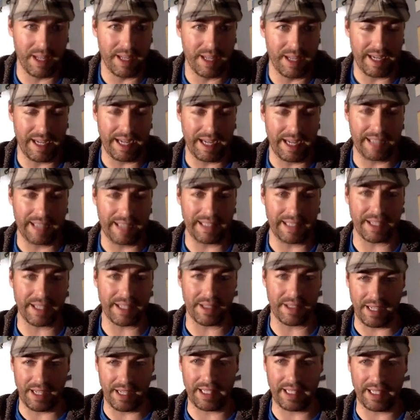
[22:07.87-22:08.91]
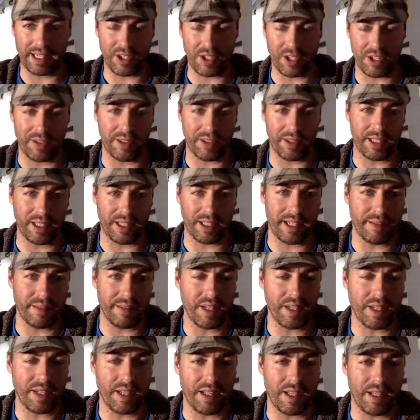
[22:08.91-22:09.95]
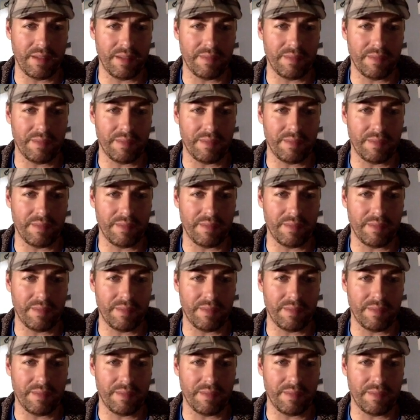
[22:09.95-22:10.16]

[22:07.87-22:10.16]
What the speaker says: But I like generally a